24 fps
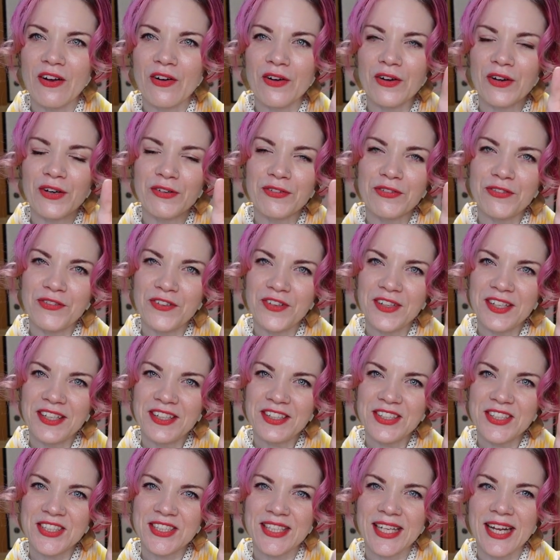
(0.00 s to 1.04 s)
are
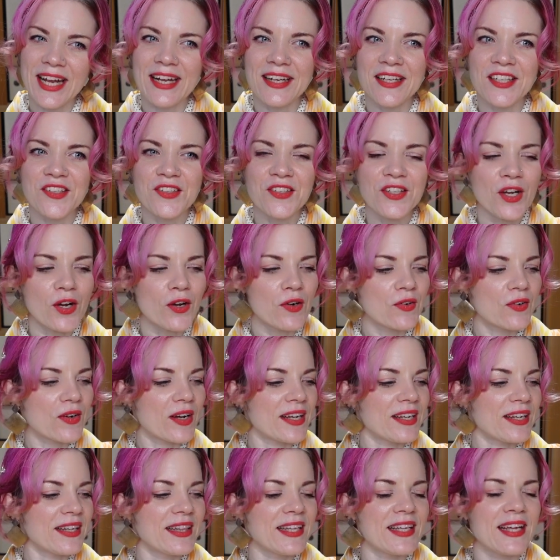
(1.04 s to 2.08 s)
finished, and you know,
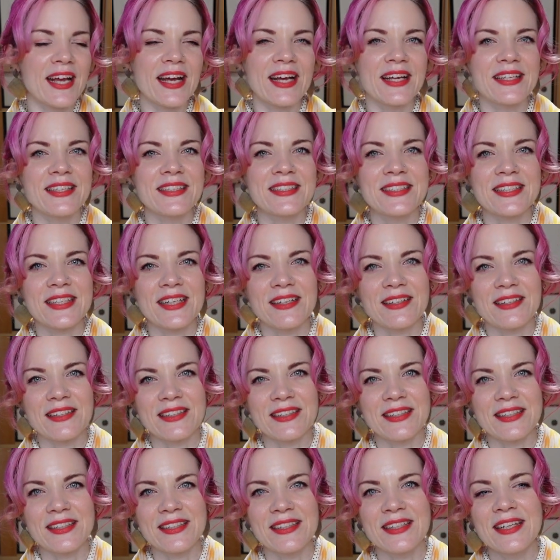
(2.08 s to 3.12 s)
in the end
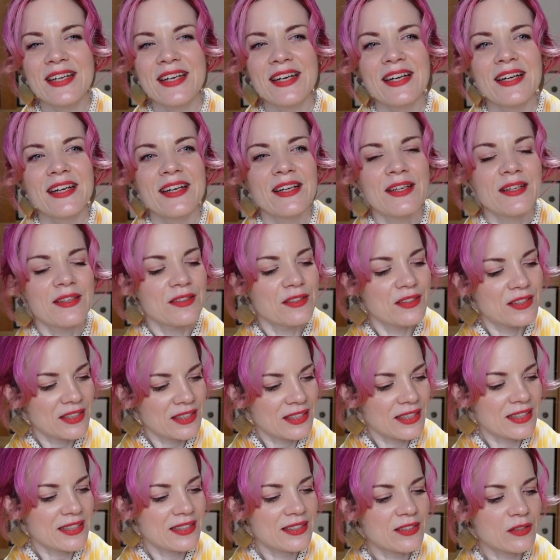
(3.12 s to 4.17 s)
I
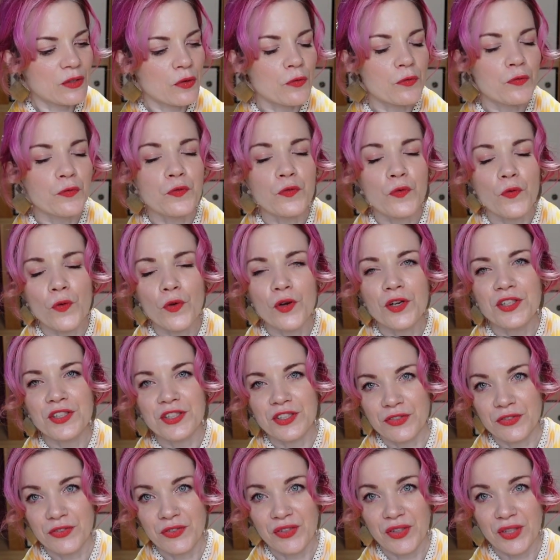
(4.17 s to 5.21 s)
did 4
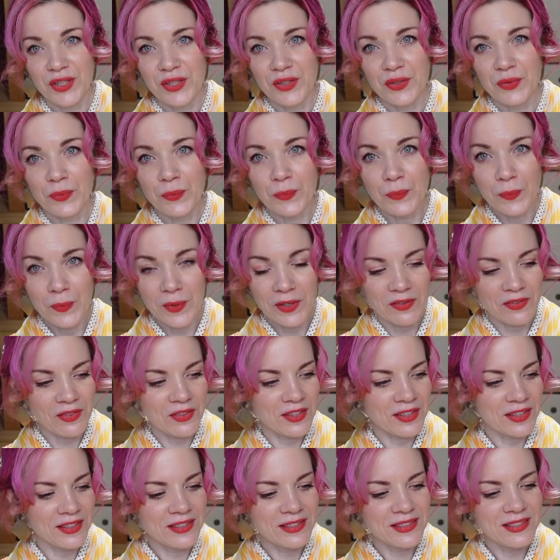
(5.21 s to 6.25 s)
different
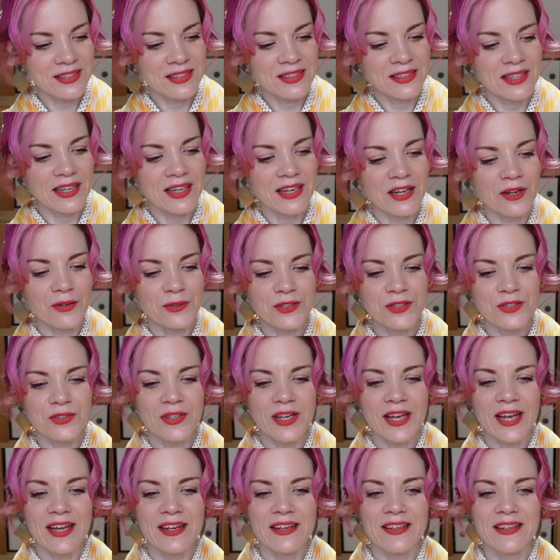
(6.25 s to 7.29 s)
widths. I also
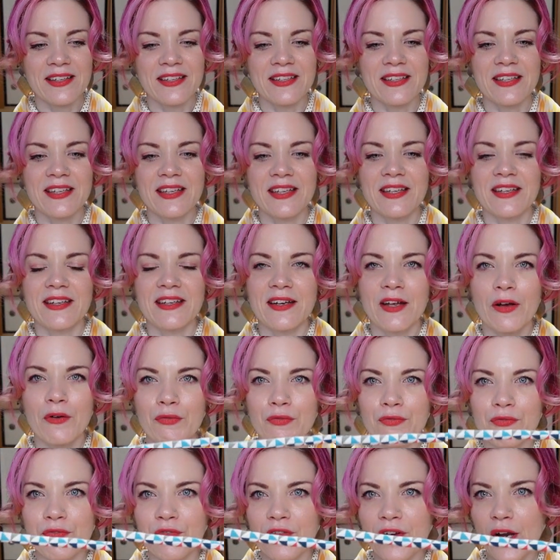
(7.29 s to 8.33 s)
added in a
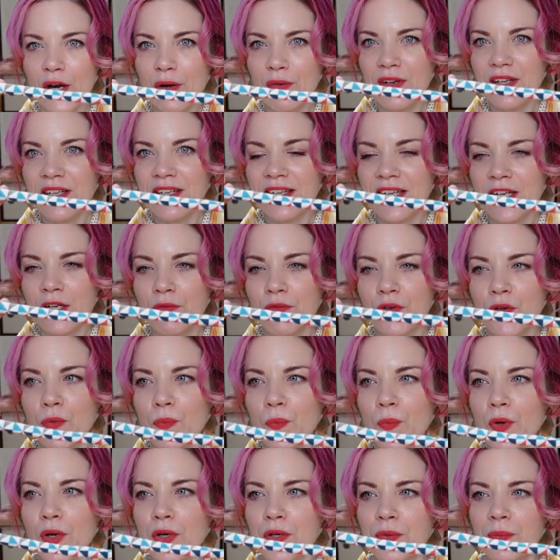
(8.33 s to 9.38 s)
very narrow
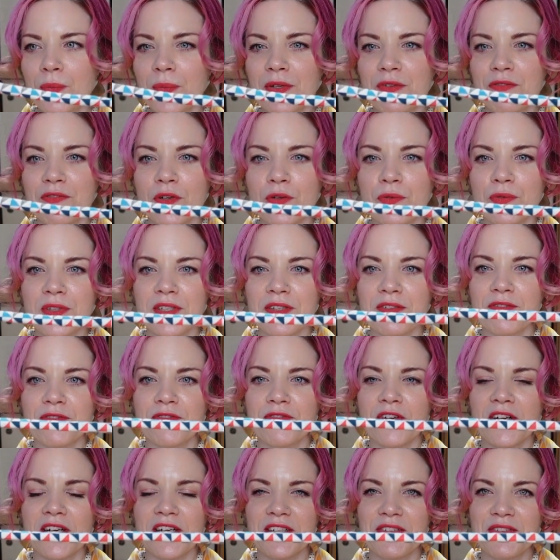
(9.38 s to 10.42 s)
one with only
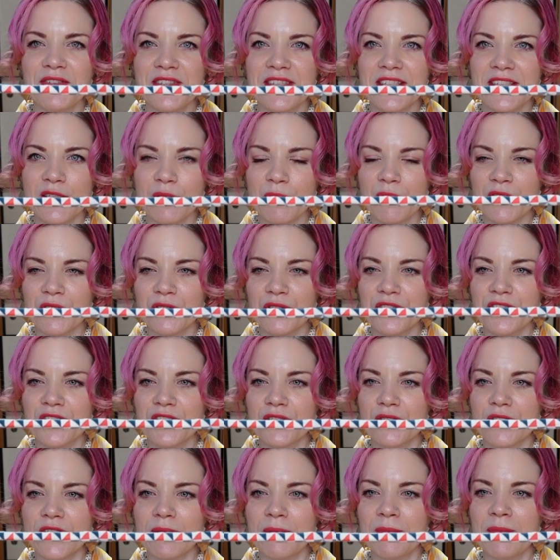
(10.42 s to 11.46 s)
5 centimeter
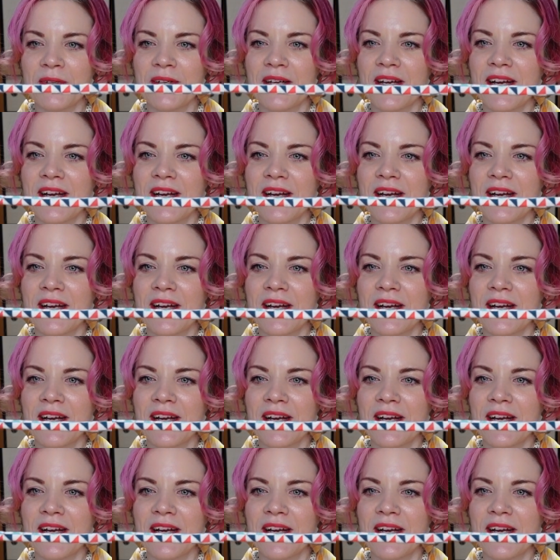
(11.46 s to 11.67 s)
strip